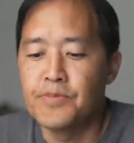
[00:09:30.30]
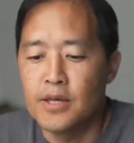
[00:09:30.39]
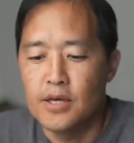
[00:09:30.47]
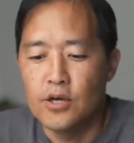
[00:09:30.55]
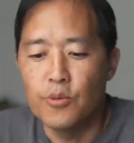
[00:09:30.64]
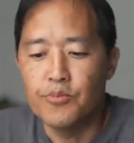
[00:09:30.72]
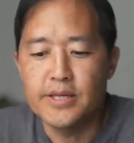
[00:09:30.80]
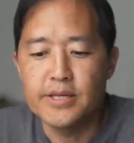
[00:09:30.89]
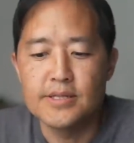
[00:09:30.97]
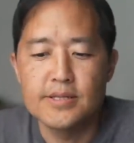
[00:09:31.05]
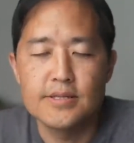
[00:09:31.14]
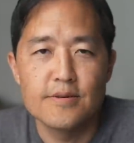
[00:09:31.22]
Hope
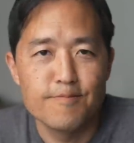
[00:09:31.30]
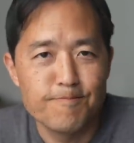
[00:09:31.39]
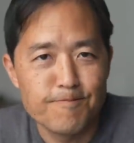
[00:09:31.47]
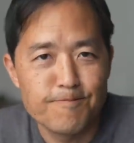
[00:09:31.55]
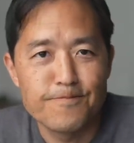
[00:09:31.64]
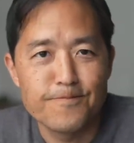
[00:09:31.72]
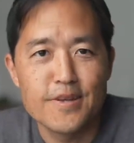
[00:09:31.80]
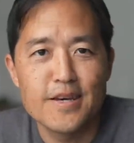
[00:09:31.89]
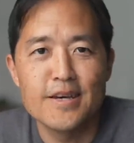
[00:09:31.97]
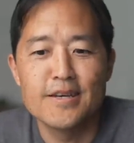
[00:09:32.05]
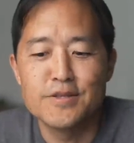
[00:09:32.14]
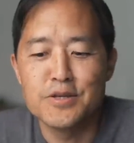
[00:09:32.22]
this
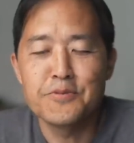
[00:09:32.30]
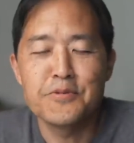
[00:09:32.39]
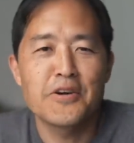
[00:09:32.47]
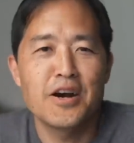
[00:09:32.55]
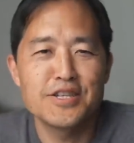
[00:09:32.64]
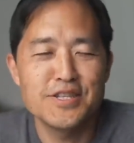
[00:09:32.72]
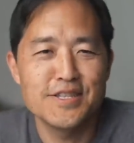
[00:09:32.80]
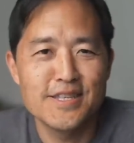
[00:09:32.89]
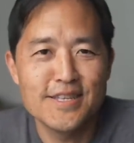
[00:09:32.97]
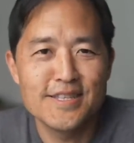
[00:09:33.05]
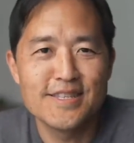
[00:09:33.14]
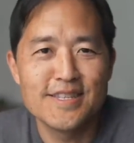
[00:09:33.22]
stream of
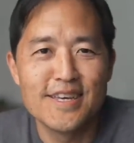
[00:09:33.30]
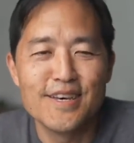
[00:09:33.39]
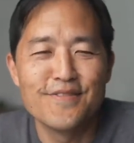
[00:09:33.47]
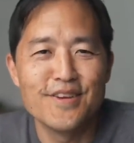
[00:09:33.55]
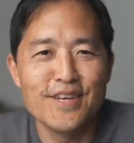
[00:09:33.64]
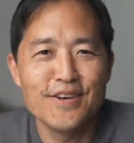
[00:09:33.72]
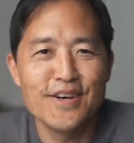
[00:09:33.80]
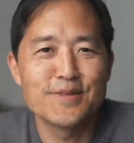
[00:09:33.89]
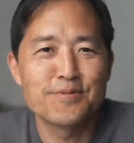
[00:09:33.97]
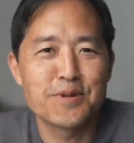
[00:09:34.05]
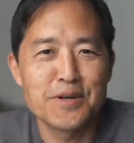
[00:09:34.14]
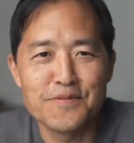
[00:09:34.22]
consciousness video has
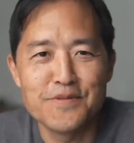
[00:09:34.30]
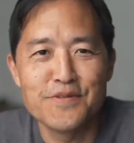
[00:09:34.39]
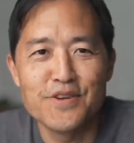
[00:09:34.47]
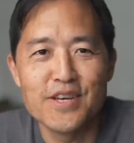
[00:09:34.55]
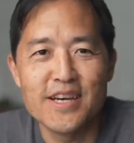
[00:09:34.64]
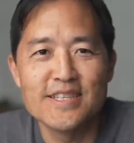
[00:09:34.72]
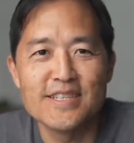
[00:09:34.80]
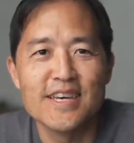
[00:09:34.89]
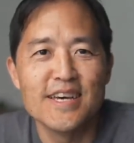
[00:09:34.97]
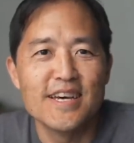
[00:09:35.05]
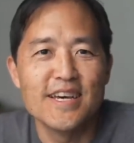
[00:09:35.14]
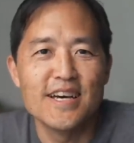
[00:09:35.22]
been helpful for you guys.
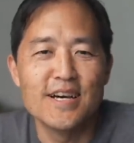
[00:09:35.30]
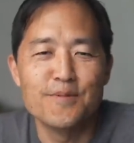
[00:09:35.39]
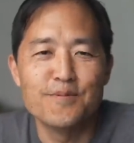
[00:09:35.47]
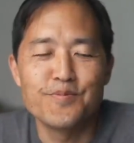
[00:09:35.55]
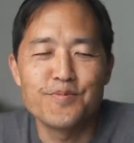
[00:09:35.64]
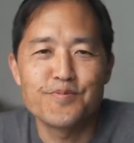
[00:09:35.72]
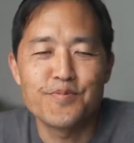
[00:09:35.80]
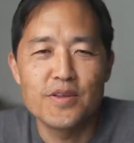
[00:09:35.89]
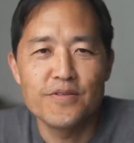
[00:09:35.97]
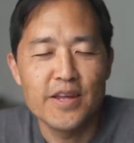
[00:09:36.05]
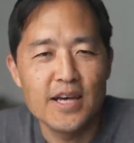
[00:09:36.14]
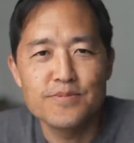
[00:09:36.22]

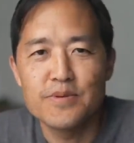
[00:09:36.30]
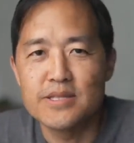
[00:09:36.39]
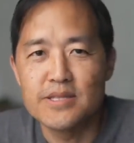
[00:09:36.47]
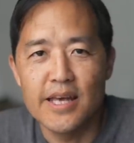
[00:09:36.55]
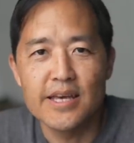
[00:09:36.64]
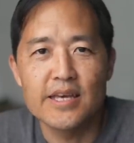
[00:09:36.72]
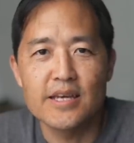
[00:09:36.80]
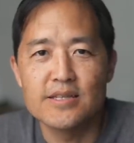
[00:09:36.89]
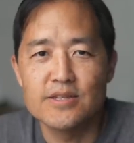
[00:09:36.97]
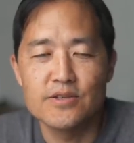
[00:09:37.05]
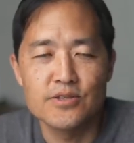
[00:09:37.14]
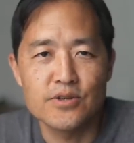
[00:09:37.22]
If it has, please like it,
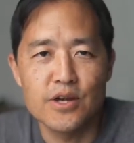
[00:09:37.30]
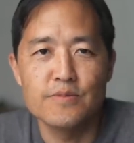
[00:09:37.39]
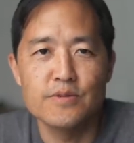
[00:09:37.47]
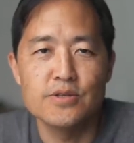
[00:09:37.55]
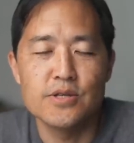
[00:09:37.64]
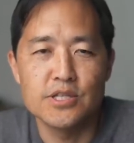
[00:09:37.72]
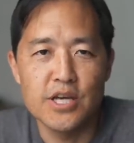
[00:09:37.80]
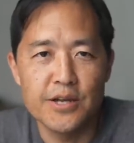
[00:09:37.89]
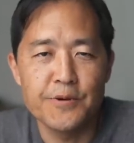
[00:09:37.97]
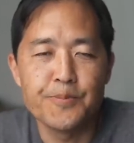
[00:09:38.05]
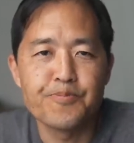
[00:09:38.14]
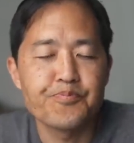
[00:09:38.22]
consider subscribing to the
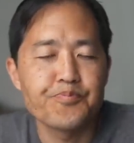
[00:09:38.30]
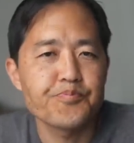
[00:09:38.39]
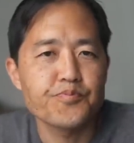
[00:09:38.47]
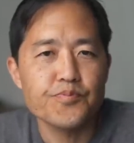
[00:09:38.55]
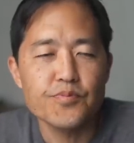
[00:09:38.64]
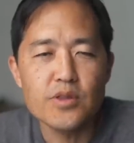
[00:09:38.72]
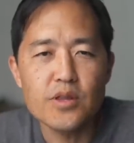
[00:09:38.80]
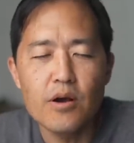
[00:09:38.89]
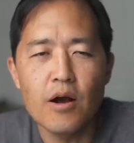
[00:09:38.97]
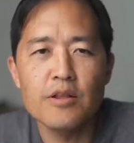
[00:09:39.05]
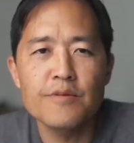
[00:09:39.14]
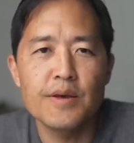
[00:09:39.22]
channel.
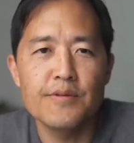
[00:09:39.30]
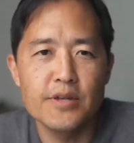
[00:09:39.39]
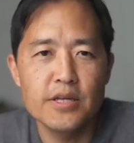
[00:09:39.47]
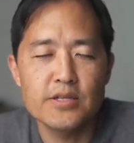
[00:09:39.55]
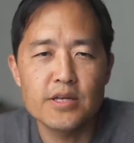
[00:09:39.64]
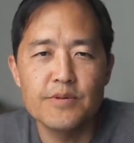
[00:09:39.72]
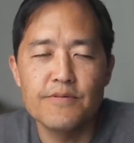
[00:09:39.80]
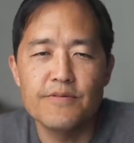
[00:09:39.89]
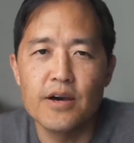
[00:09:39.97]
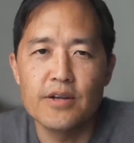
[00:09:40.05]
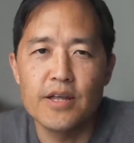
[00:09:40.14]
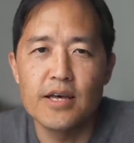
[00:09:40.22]
All of my videos can be
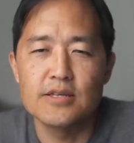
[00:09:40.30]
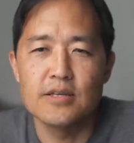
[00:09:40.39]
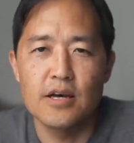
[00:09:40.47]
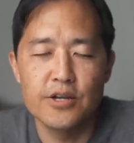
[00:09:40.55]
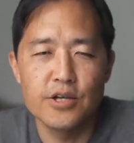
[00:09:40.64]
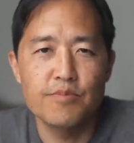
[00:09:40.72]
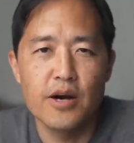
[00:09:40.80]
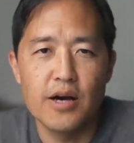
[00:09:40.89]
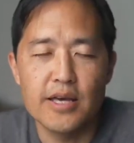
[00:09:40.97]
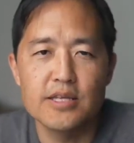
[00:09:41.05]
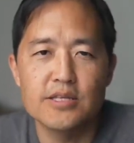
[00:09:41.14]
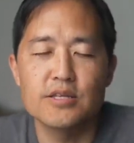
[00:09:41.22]
found as an audio
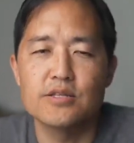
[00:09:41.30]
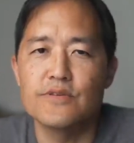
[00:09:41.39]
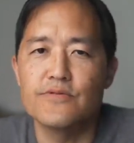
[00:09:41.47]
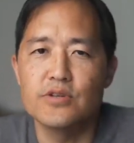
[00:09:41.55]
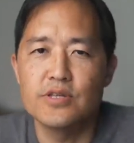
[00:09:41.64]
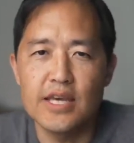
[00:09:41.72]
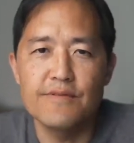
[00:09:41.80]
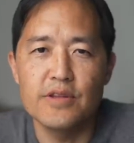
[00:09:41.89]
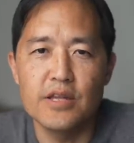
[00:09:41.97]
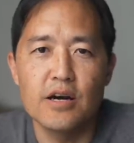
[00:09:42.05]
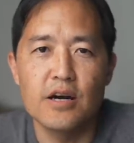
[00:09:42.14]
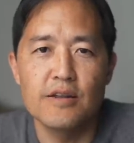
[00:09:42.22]
podcast. Just look for Dave
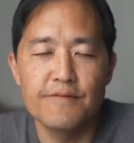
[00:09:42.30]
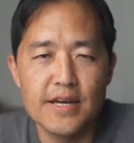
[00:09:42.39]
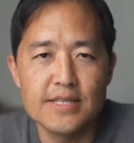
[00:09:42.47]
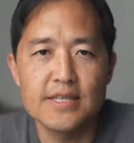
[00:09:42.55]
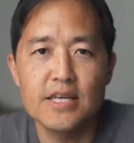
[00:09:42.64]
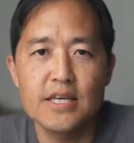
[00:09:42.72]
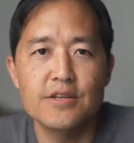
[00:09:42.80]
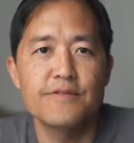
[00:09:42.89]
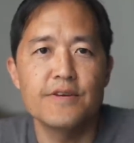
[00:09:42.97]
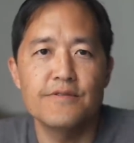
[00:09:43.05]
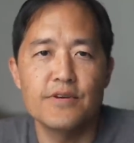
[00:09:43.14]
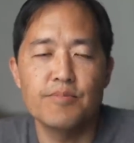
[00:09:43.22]
Lee on Investing in your
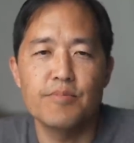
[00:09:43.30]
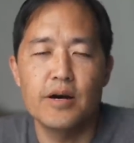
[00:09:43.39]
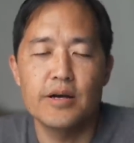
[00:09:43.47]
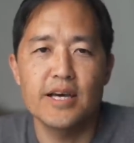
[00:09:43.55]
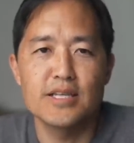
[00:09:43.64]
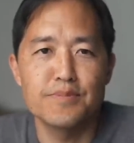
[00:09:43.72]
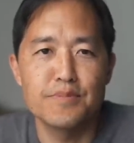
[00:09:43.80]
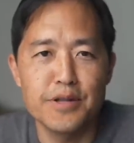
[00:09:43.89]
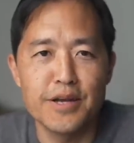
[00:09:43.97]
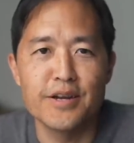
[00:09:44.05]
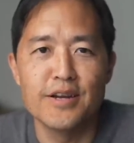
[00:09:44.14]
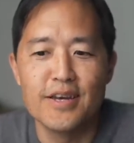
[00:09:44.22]
favorite podcast
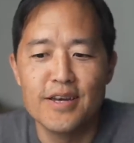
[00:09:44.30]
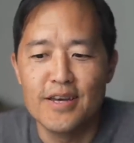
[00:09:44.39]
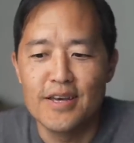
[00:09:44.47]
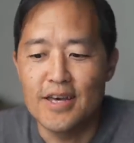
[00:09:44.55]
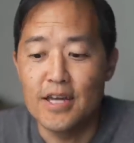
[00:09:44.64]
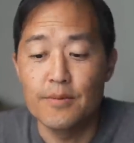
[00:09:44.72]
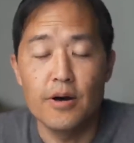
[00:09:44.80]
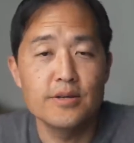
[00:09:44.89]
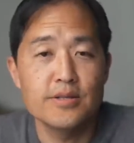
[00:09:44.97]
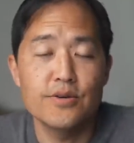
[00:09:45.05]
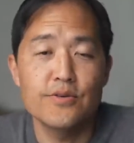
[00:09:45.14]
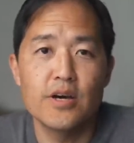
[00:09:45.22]
player. And I'm
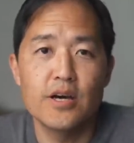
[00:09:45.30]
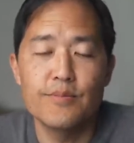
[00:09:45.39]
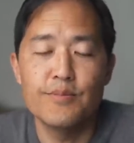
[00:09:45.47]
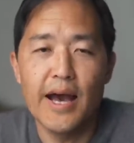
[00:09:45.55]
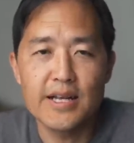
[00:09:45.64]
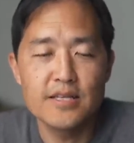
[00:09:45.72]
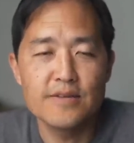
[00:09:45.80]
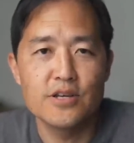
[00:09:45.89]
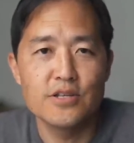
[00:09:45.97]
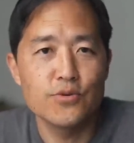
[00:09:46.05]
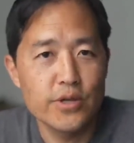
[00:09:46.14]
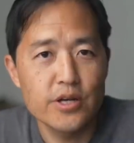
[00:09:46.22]
also active
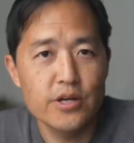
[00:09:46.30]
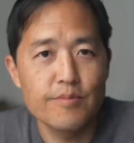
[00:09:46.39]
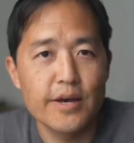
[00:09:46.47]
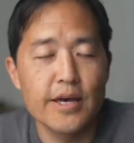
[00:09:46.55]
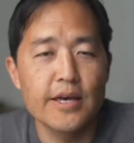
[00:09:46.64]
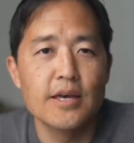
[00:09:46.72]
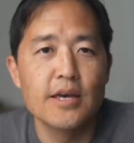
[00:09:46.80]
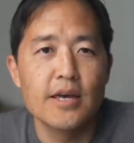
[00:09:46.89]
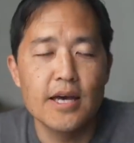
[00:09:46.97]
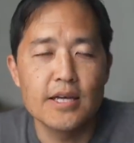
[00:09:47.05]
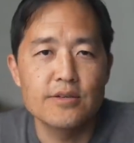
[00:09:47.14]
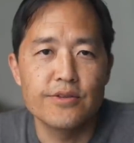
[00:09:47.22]
on Twitter. My
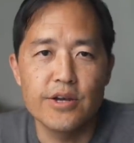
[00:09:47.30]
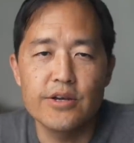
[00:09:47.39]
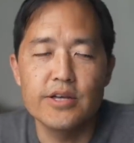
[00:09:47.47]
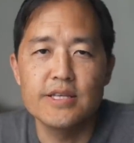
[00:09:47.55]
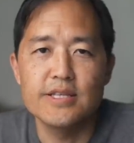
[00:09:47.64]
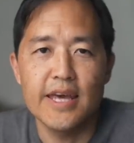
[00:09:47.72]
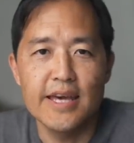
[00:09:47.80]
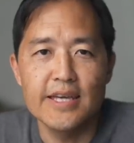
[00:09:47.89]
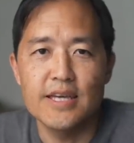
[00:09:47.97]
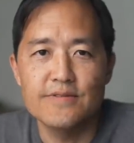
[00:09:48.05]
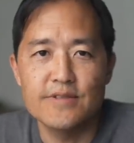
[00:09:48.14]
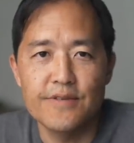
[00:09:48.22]
handle there is
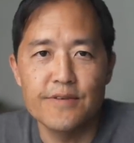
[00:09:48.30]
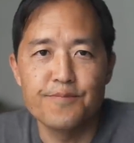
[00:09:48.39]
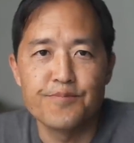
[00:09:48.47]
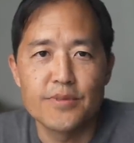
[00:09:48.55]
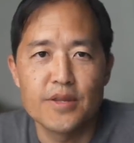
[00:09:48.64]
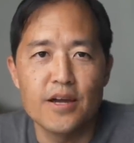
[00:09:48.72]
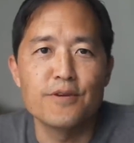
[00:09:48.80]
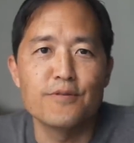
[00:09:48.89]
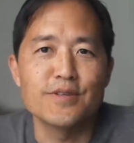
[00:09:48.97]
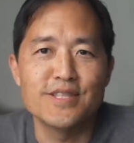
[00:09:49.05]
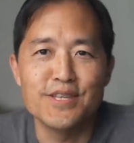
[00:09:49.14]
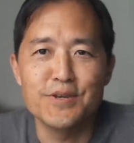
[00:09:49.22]
HeyDave7. All right,
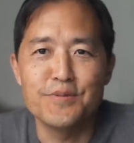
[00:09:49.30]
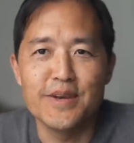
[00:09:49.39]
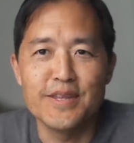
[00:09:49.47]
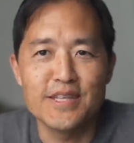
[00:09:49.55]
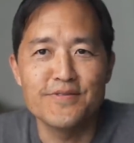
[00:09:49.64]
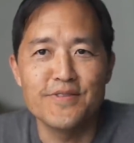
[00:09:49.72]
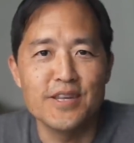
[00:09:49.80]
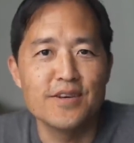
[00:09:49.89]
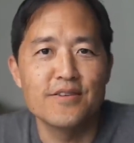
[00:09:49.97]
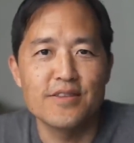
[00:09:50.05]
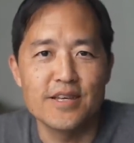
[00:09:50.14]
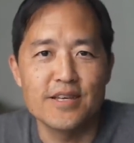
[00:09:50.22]
we'll see you in my next video.
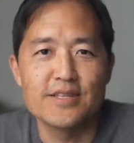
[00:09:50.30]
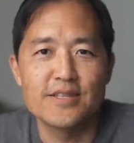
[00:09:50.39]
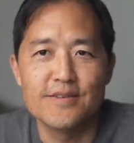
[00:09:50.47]
Thanks.